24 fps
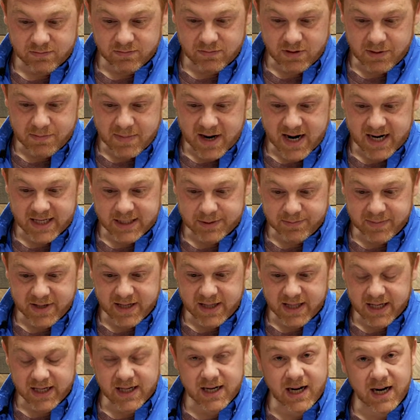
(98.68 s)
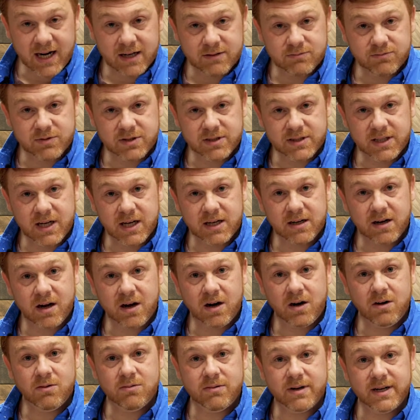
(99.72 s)
reminds me that God will not
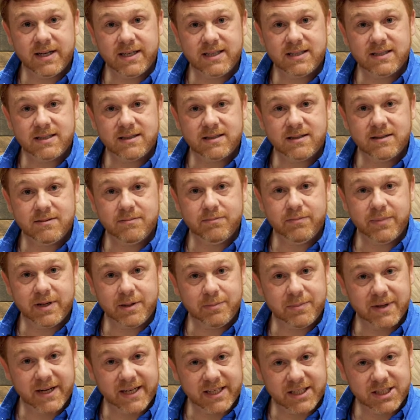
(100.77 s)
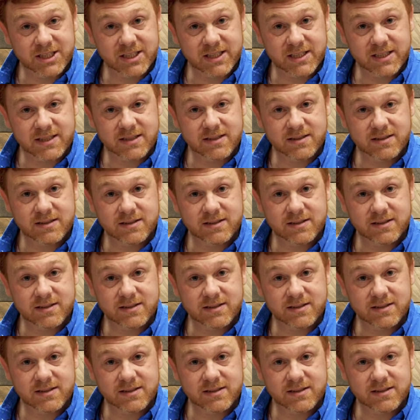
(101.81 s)
always be patient.